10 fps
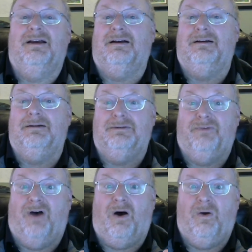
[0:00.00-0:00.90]
of
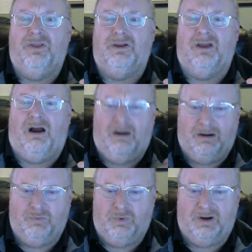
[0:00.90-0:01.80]
all the
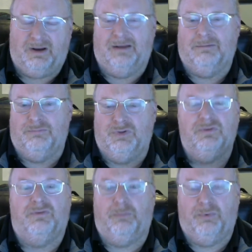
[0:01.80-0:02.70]
hard work and
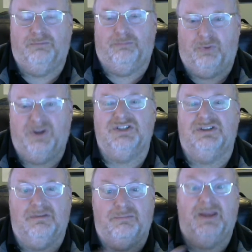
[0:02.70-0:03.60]
beautiful
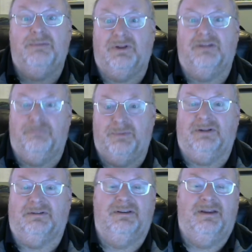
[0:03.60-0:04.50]
bridges that people have
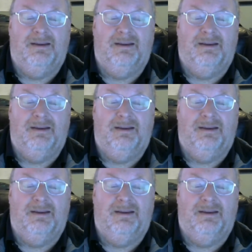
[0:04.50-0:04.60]
built.